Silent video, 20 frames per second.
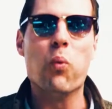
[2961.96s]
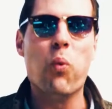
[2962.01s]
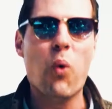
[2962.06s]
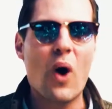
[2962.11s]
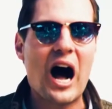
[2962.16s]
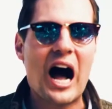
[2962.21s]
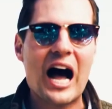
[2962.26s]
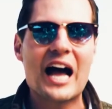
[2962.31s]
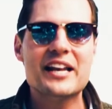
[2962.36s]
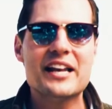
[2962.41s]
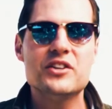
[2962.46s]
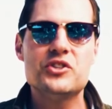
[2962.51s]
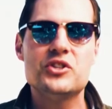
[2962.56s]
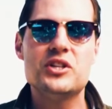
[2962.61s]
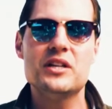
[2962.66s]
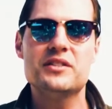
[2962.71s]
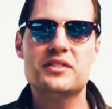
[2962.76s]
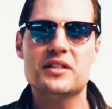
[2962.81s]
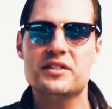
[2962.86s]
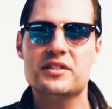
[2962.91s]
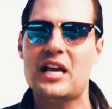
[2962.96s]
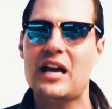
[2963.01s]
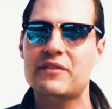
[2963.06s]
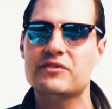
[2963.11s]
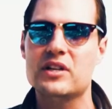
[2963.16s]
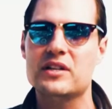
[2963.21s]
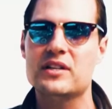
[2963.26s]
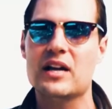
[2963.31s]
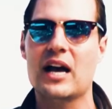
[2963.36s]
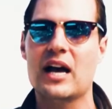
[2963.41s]
Why did Jesus have
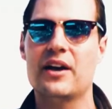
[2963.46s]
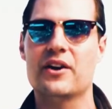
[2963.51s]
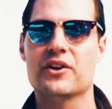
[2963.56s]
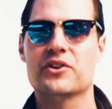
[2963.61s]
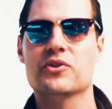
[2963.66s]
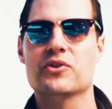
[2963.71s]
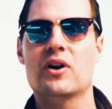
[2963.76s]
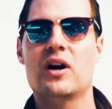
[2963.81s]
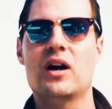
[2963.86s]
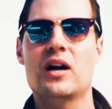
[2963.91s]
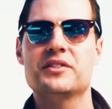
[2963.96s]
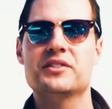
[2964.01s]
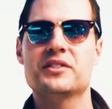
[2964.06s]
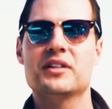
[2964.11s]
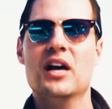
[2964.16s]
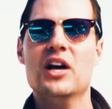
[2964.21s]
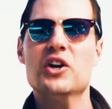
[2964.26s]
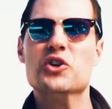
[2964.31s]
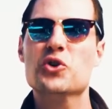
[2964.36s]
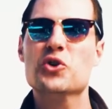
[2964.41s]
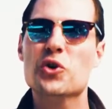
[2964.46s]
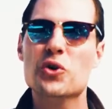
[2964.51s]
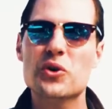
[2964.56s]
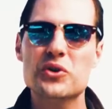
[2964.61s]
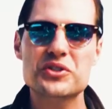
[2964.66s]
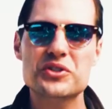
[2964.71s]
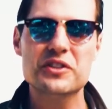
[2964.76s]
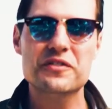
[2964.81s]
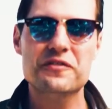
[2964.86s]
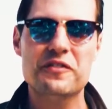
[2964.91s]
to die on a cross,
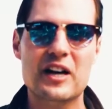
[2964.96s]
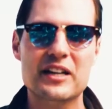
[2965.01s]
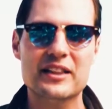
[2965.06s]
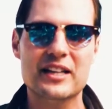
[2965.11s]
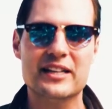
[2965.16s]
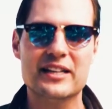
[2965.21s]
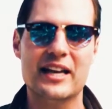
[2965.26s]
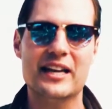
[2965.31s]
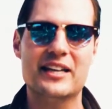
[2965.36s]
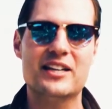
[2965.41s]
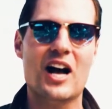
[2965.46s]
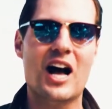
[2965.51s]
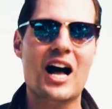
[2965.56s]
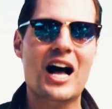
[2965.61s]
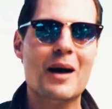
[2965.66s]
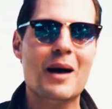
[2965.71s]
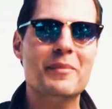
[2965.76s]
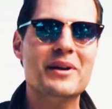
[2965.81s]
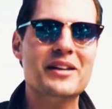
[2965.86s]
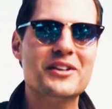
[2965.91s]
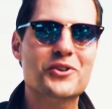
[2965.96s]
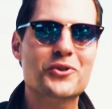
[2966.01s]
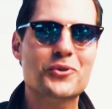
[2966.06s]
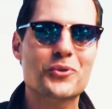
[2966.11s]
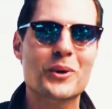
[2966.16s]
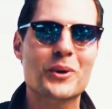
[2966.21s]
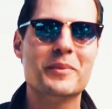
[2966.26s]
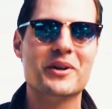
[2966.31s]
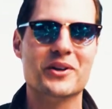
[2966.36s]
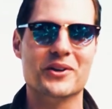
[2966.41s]
crucified like a common
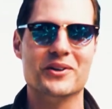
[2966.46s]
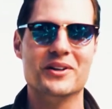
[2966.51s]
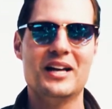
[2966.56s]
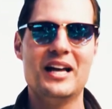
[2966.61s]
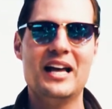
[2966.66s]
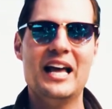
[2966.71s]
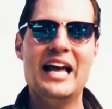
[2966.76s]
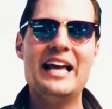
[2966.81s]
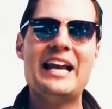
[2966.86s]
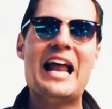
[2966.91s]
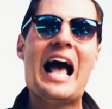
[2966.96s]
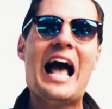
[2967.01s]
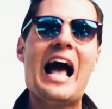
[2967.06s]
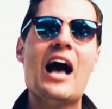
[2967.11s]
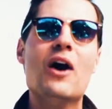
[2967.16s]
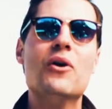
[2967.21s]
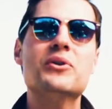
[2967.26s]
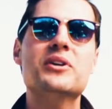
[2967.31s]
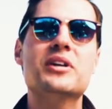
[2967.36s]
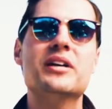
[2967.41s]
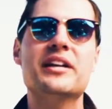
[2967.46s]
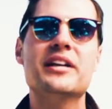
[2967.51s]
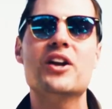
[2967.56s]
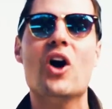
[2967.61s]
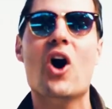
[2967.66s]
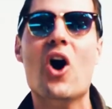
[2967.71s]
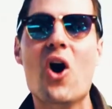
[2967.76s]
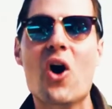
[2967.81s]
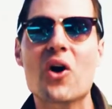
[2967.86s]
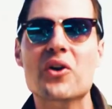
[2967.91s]
criminal? And how could an
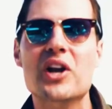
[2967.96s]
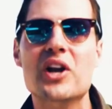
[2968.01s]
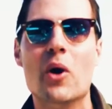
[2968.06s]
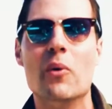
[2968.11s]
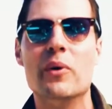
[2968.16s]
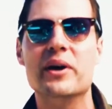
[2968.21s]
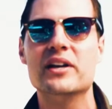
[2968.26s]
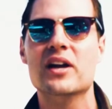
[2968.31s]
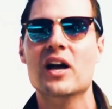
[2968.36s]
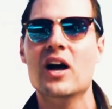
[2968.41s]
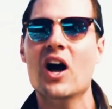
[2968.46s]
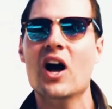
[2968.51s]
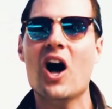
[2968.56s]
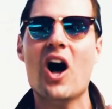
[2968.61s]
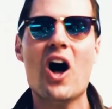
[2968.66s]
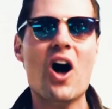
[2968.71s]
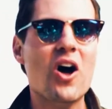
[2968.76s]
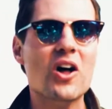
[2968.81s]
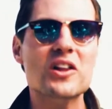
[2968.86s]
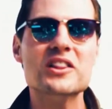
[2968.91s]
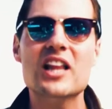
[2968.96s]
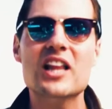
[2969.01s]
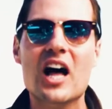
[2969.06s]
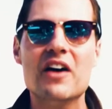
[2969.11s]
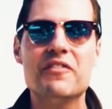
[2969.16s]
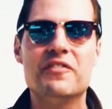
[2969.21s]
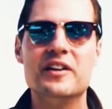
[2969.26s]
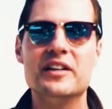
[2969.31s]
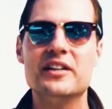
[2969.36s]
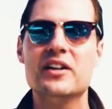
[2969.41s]
all-knowing,
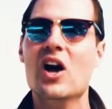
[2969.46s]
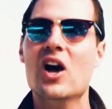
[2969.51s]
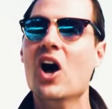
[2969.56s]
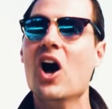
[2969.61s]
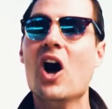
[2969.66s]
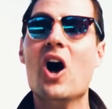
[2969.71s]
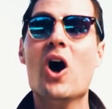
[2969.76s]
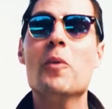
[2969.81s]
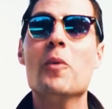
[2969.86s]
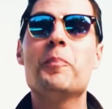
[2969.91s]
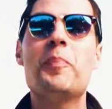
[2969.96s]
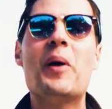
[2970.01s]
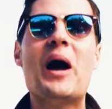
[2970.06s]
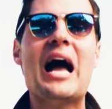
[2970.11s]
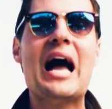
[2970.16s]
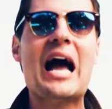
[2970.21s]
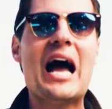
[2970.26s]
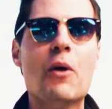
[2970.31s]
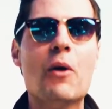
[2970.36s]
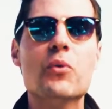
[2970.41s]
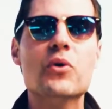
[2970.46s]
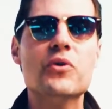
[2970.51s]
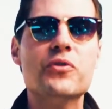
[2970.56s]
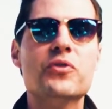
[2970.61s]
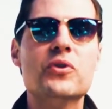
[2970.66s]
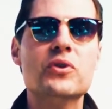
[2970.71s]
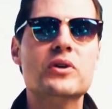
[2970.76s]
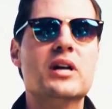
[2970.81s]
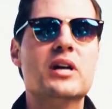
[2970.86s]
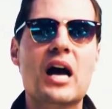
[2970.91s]
all-loving,
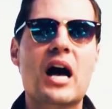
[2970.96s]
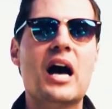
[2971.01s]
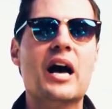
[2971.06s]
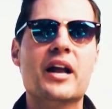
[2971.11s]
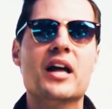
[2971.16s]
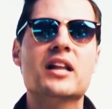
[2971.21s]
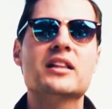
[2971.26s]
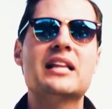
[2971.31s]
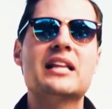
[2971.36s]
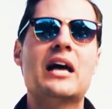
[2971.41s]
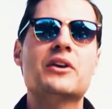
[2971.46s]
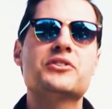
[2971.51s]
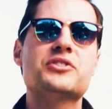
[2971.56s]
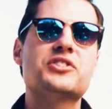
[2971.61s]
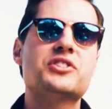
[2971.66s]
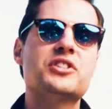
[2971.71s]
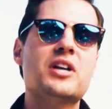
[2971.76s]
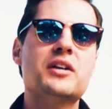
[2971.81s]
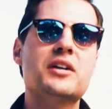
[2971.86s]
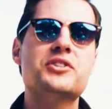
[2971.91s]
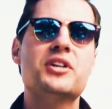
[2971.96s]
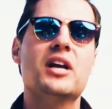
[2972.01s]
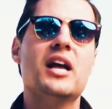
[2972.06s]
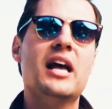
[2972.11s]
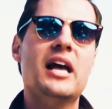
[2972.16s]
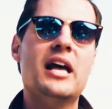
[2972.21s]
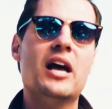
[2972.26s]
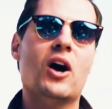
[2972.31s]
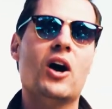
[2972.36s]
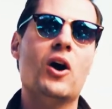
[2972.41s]
all-powerful God allow such
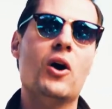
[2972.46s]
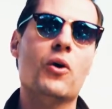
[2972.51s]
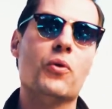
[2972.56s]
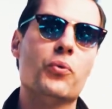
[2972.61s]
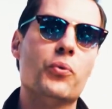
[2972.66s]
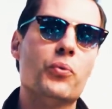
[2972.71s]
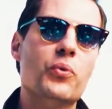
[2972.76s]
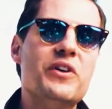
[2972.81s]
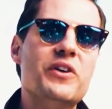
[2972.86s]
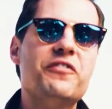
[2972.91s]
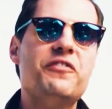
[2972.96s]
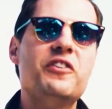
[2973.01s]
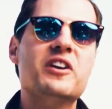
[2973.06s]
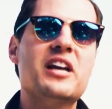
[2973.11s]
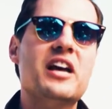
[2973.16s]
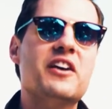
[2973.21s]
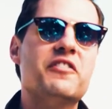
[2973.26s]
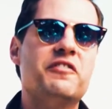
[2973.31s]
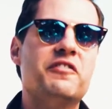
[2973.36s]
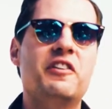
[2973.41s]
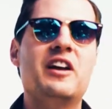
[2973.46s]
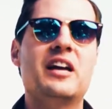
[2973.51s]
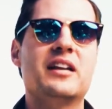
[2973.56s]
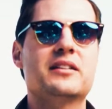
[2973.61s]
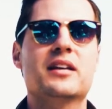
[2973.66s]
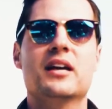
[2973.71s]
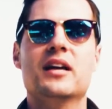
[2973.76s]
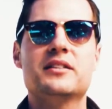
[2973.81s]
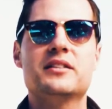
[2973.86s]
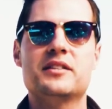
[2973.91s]
a horrific
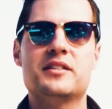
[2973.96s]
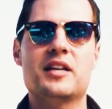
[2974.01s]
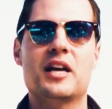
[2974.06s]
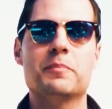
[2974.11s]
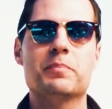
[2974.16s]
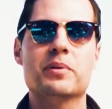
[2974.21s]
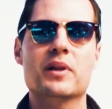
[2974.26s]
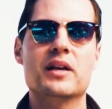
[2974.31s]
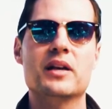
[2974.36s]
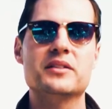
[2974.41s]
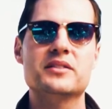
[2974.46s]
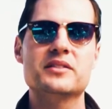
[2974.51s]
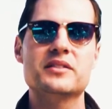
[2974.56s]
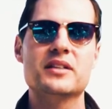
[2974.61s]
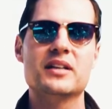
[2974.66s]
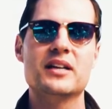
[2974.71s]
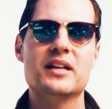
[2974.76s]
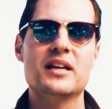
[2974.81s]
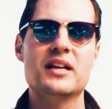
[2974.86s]
event to take place?